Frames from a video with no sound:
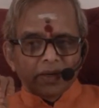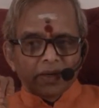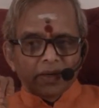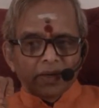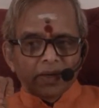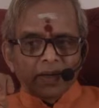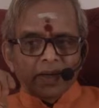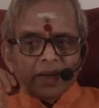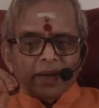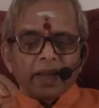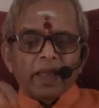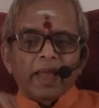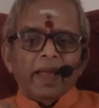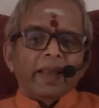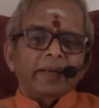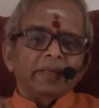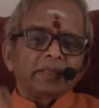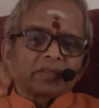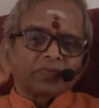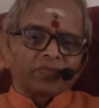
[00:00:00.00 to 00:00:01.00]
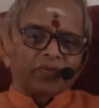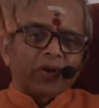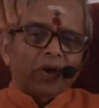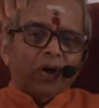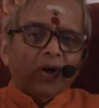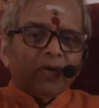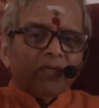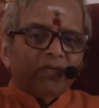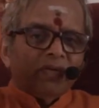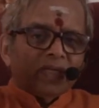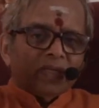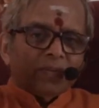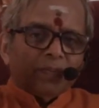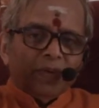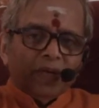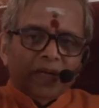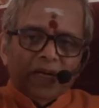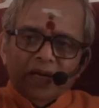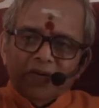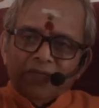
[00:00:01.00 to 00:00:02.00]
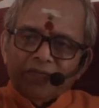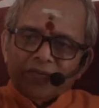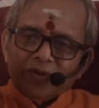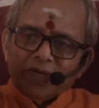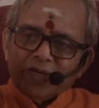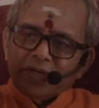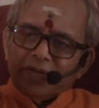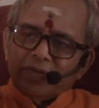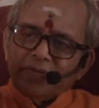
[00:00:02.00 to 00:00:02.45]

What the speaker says: her hands will always be lifted.